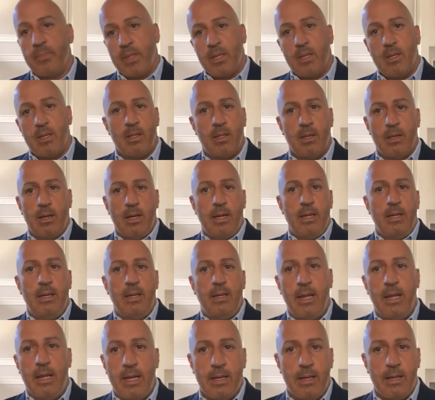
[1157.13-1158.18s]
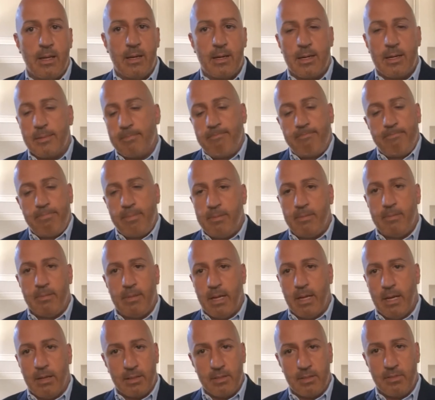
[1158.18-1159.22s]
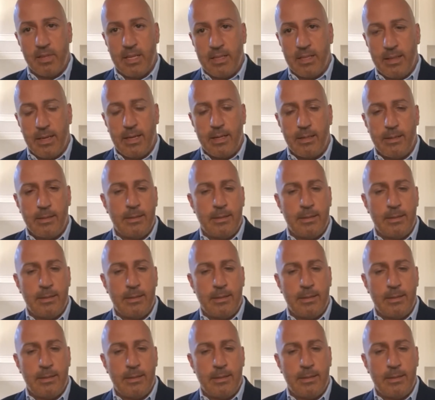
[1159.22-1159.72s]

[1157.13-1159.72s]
And I'll leave it at that.